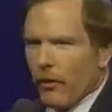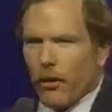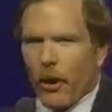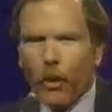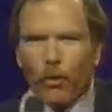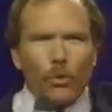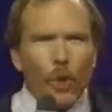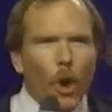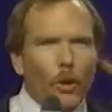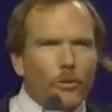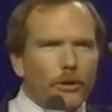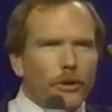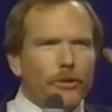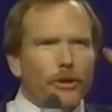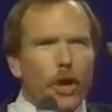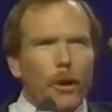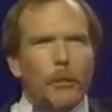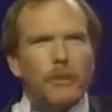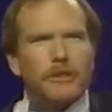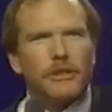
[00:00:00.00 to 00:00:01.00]
The root
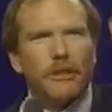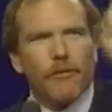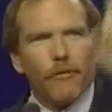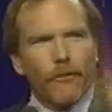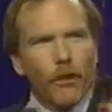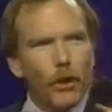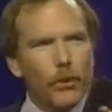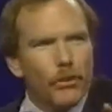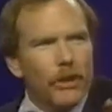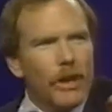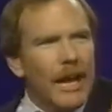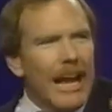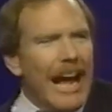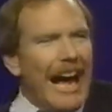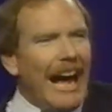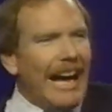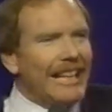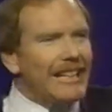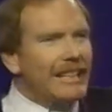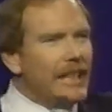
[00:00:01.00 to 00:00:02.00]
determines the fruit.
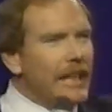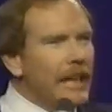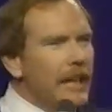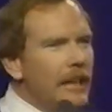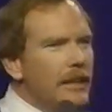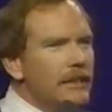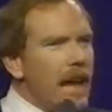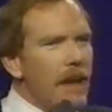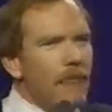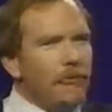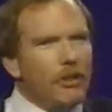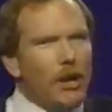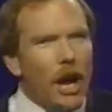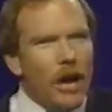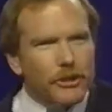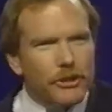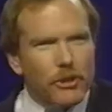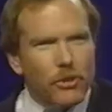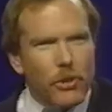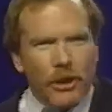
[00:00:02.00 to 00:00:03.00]
Ideas have
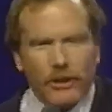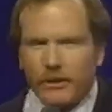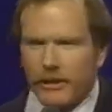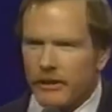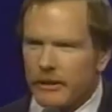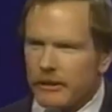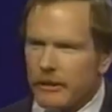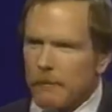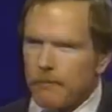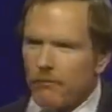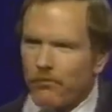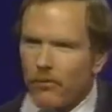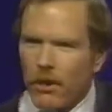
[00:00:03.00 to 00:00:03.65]
consequences.